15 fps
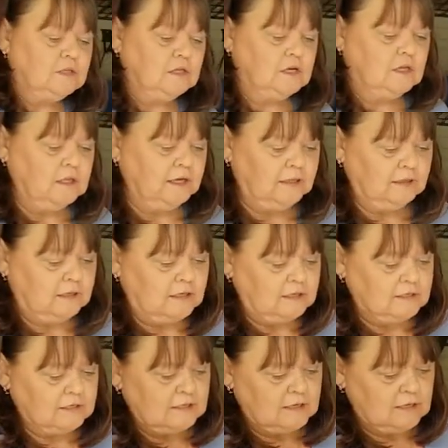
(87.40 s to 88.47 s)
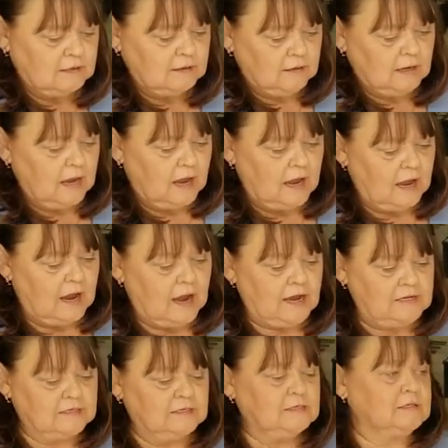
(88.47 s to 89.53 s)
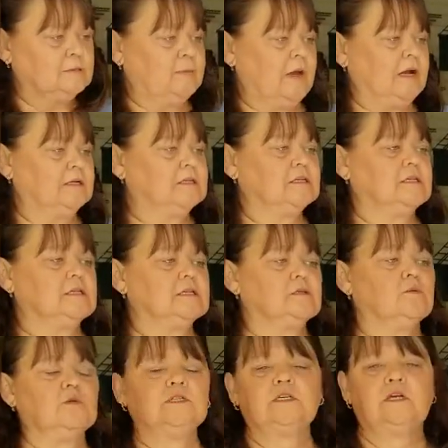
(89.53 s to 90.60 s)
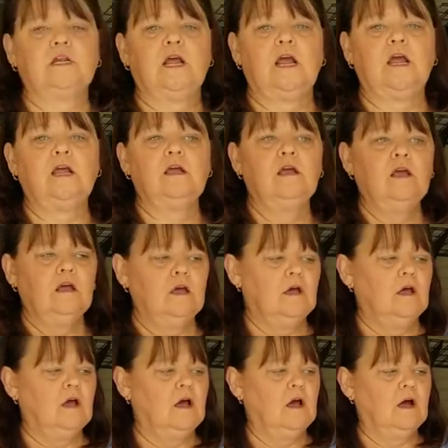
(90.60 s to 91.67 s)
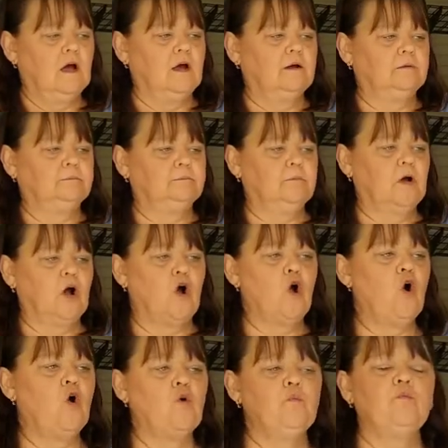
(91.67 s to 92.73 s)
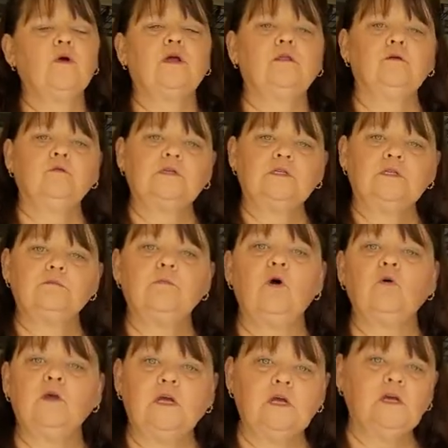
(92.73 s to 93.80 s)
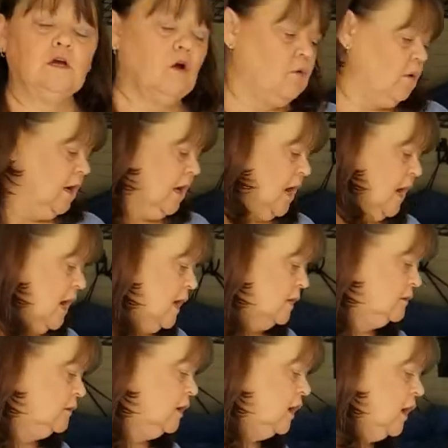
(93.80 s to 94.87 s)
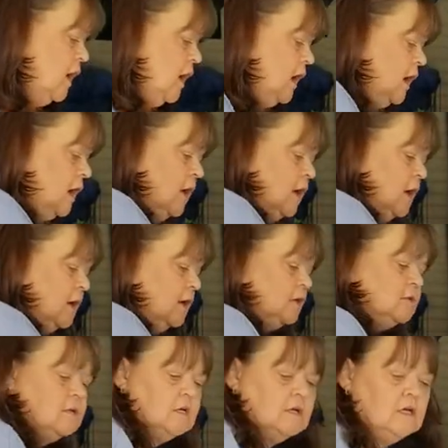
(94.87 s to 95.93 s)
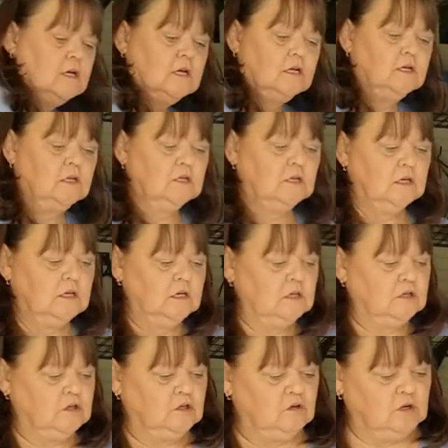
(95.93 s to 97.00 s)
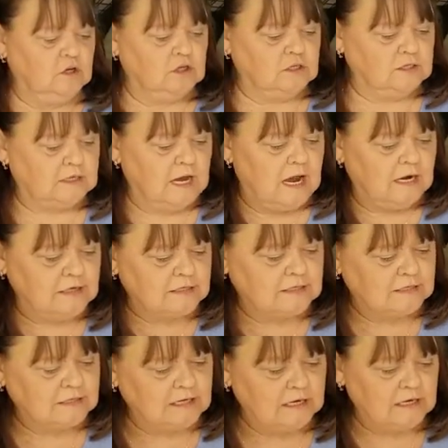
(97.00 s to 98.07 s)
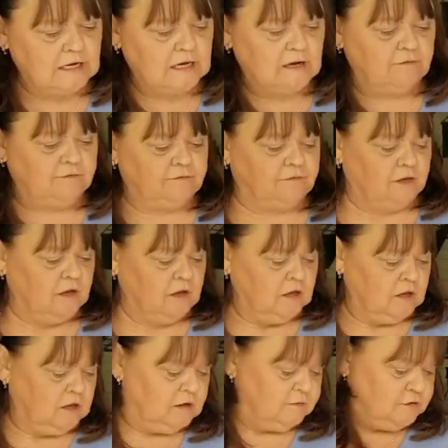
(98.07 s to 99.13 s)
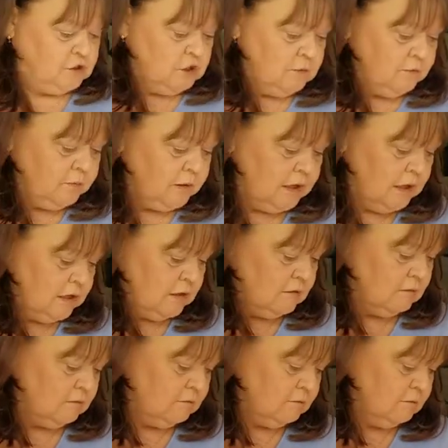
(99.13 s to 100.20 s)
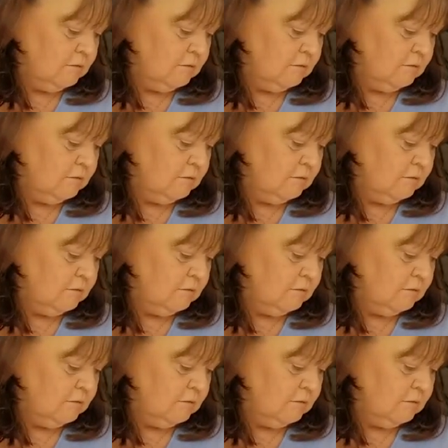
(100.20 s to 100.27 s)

to clean this, I suspect this was in a, um, a home where there was smoking going on and you can just kind of see if if Jim can